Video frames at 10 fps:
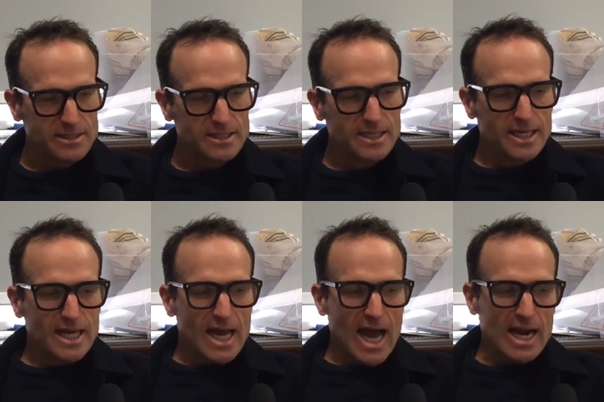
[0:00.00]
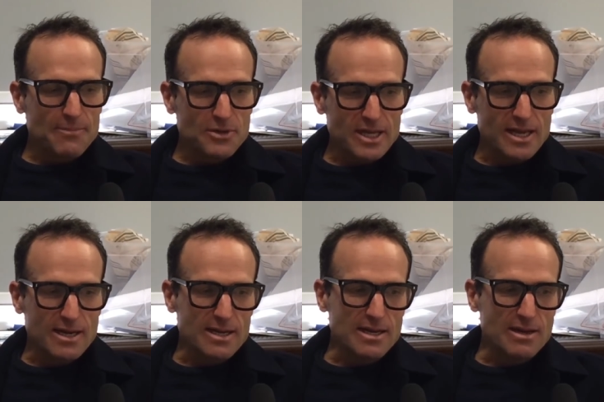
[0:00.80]
And, and I put it in,
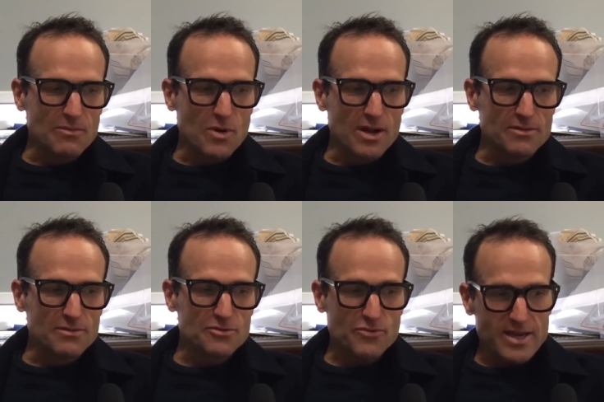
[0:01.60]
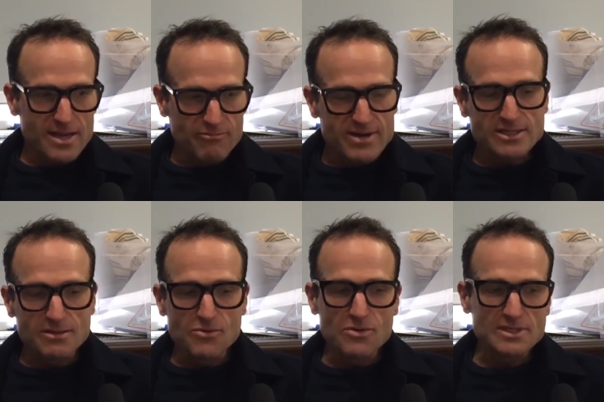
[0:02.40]
and, you know, it won three
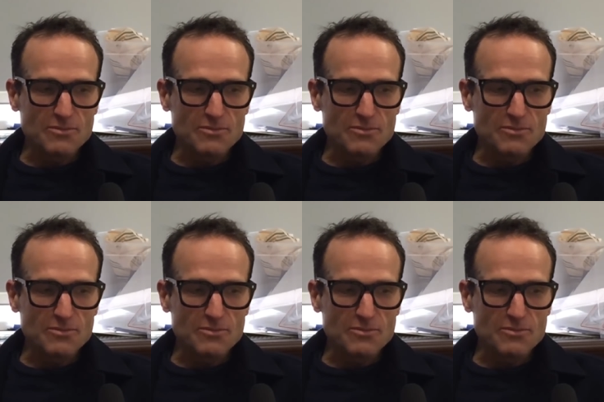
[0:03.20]
regional awards,